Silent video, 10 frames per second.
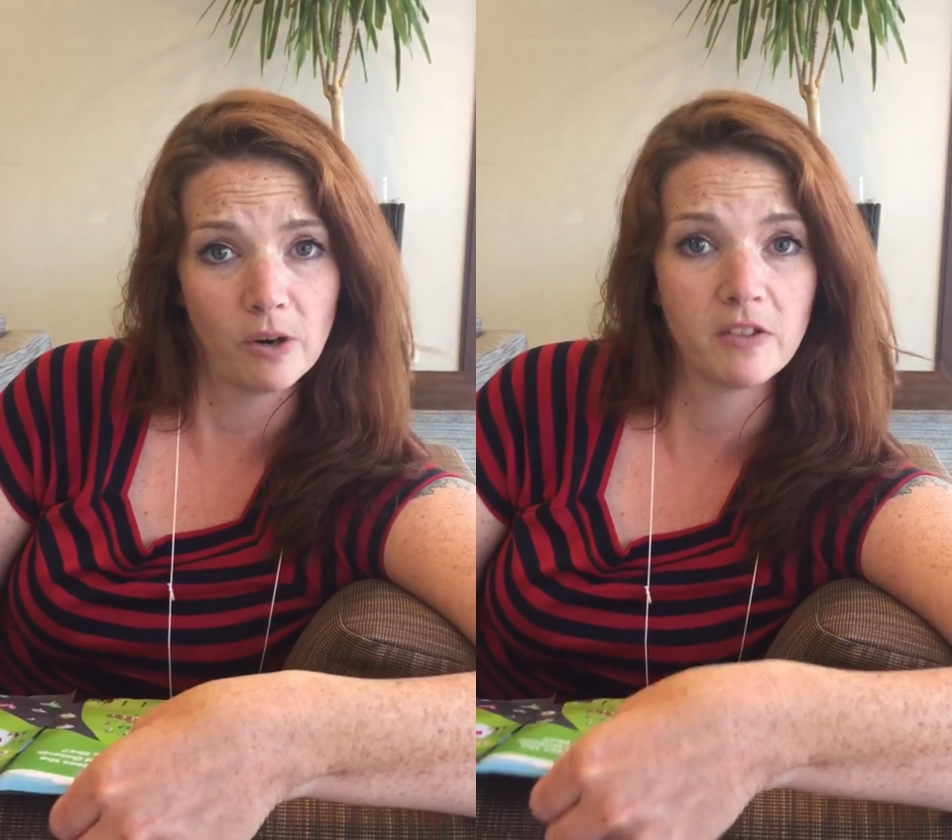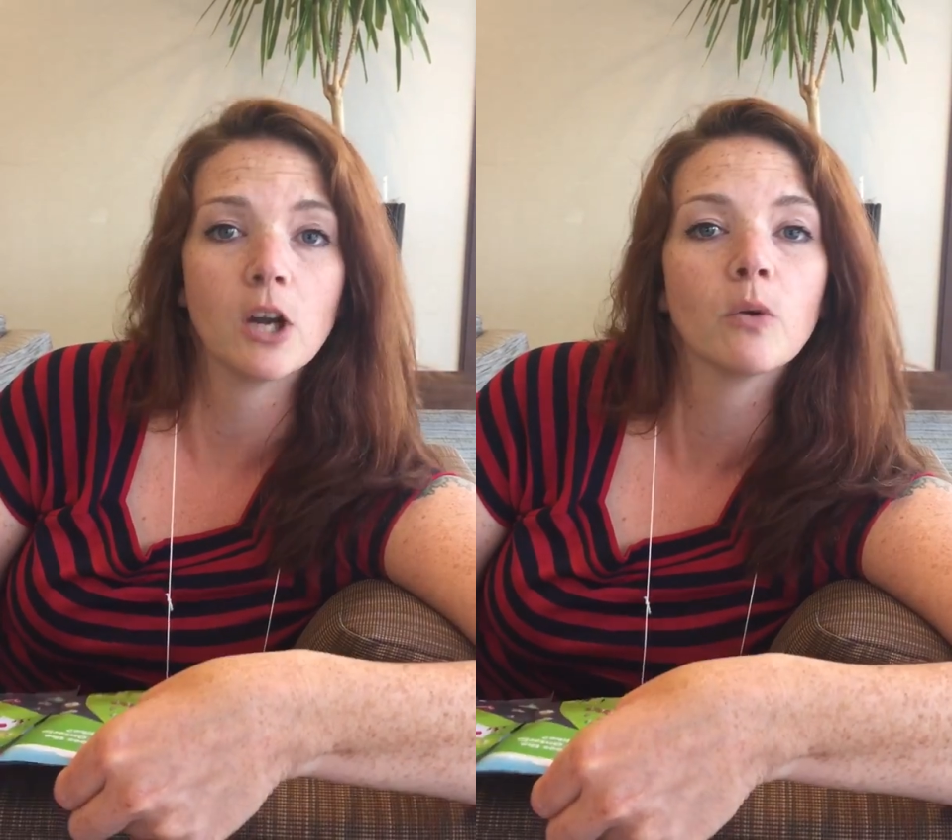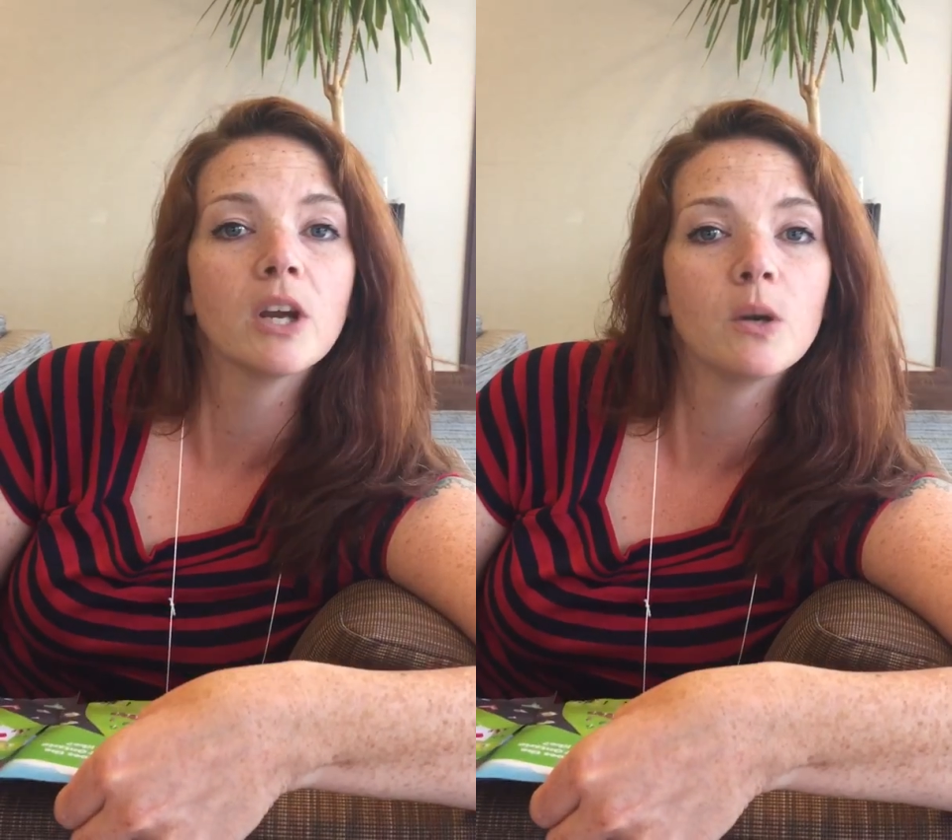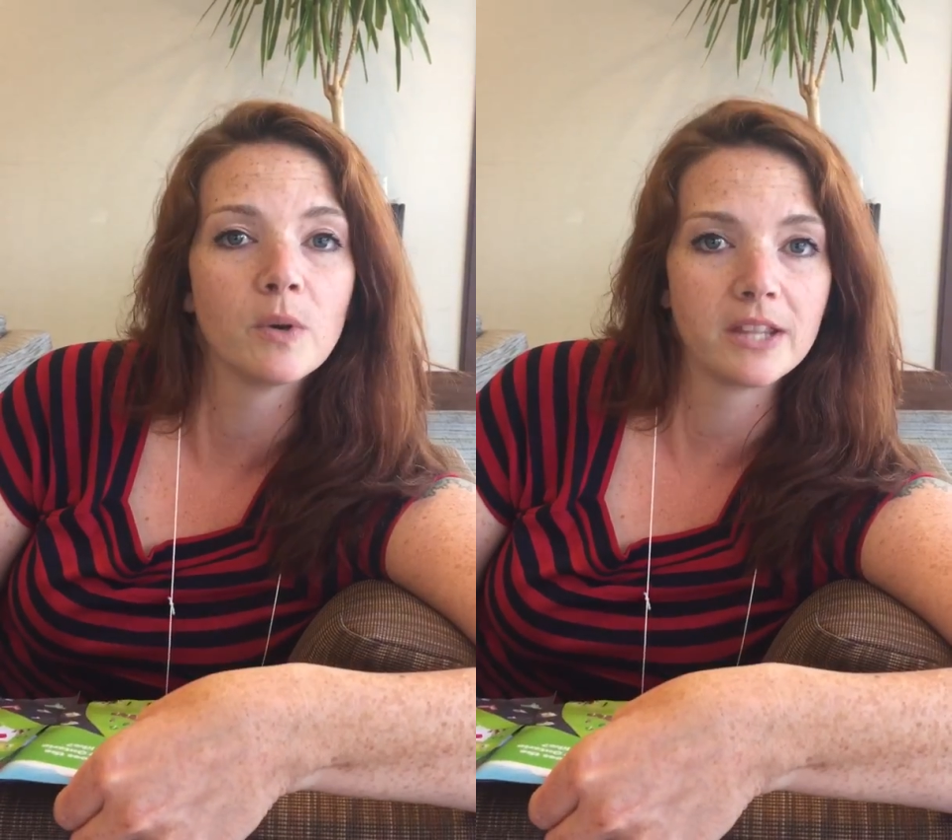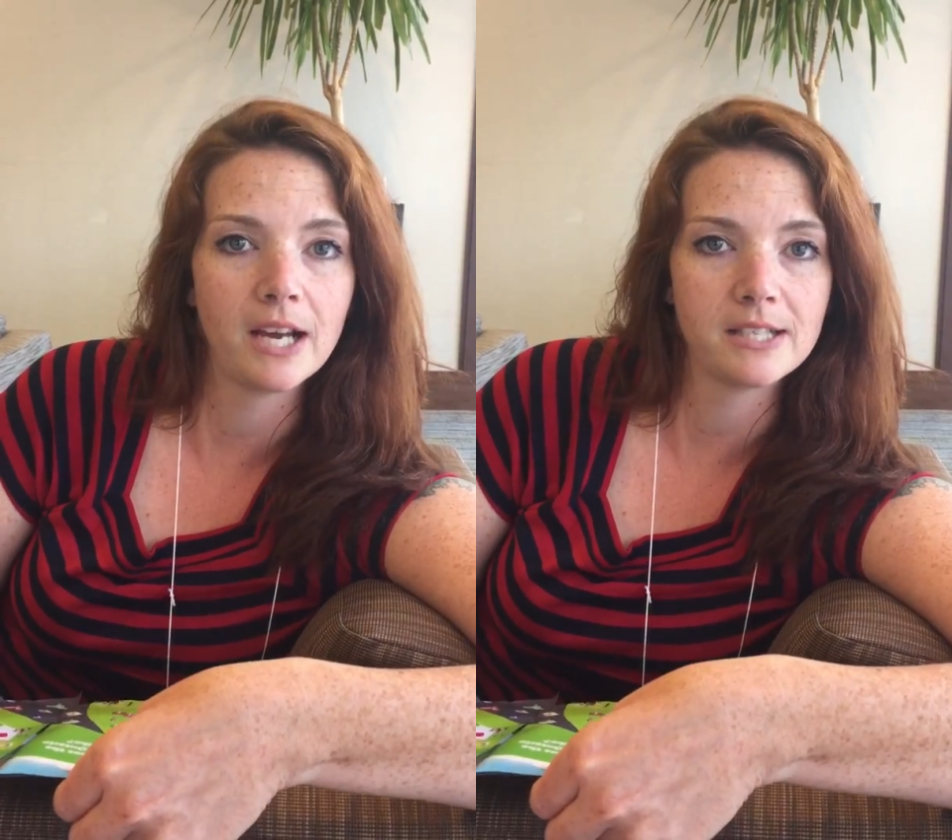If they agreed
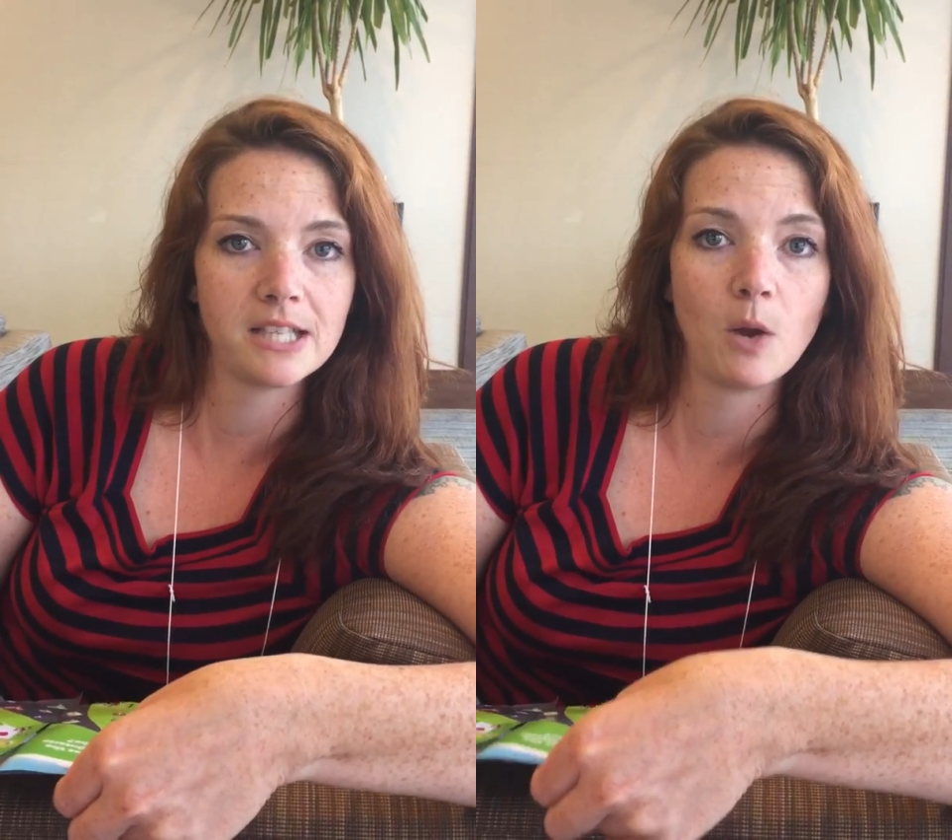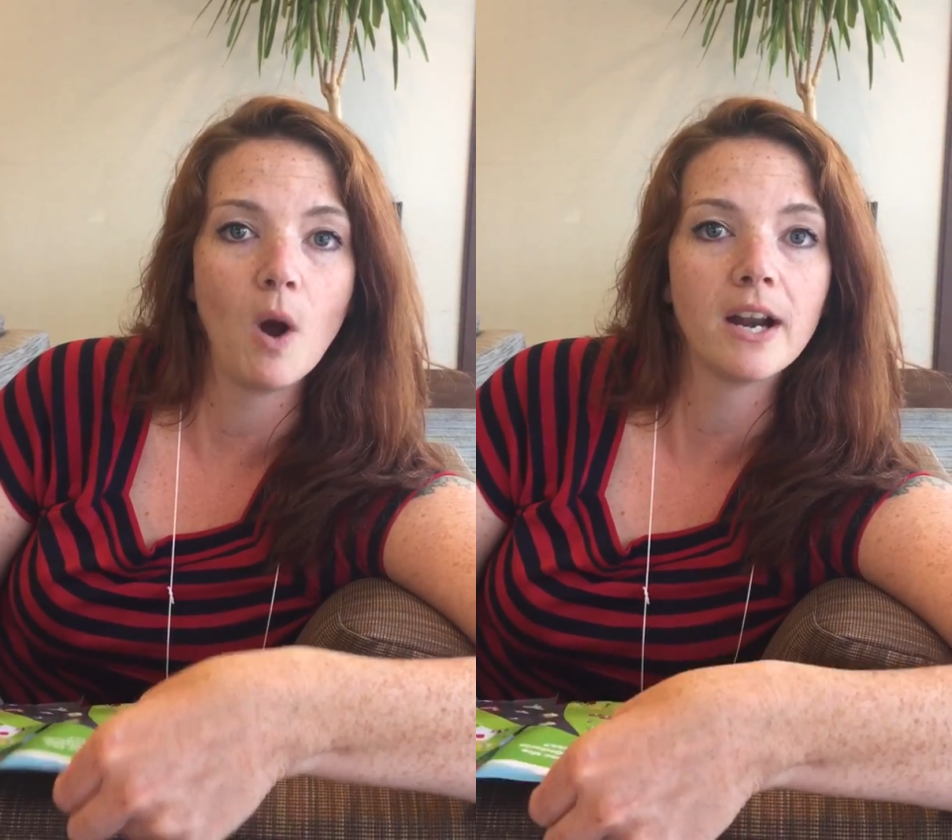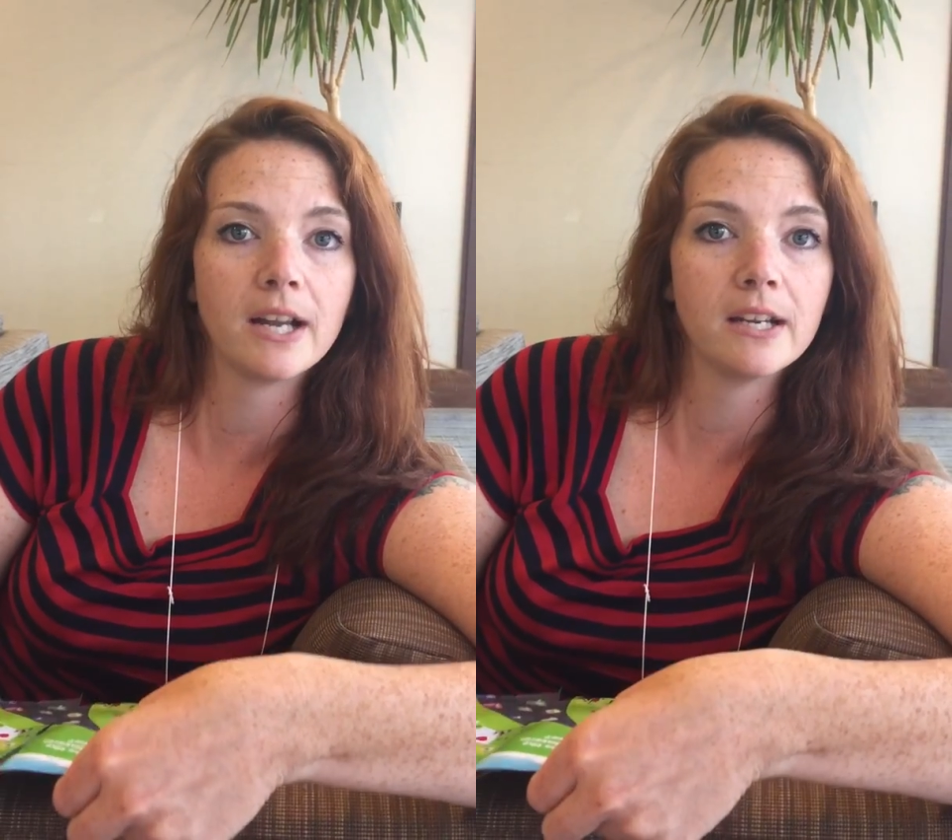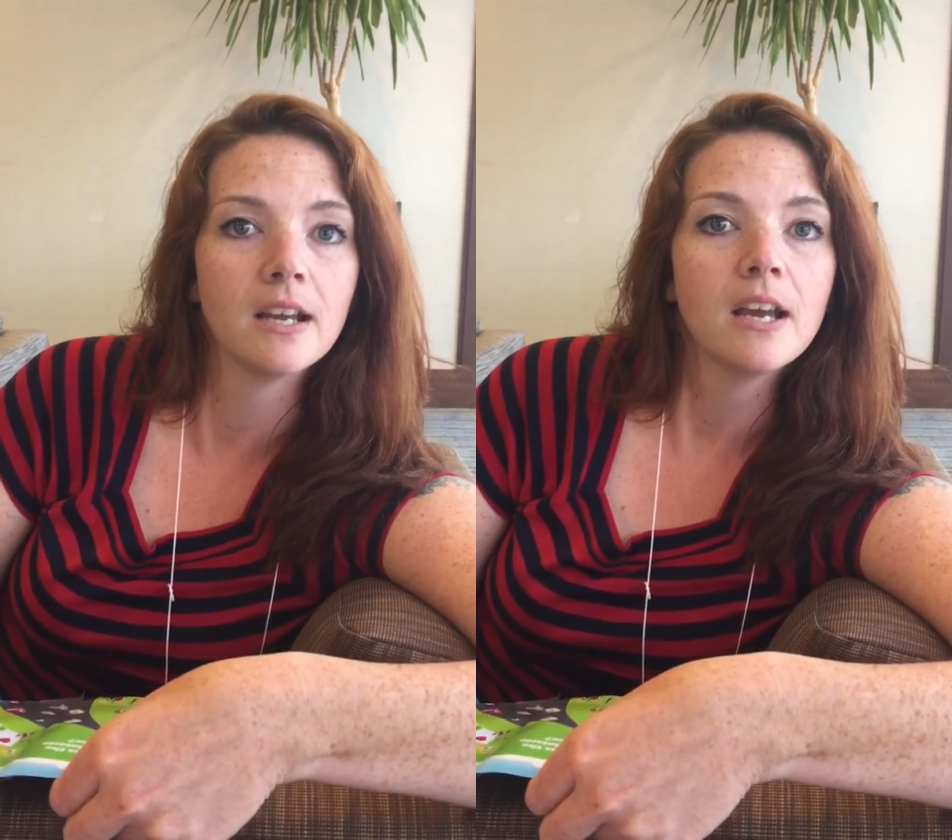with us and they wanted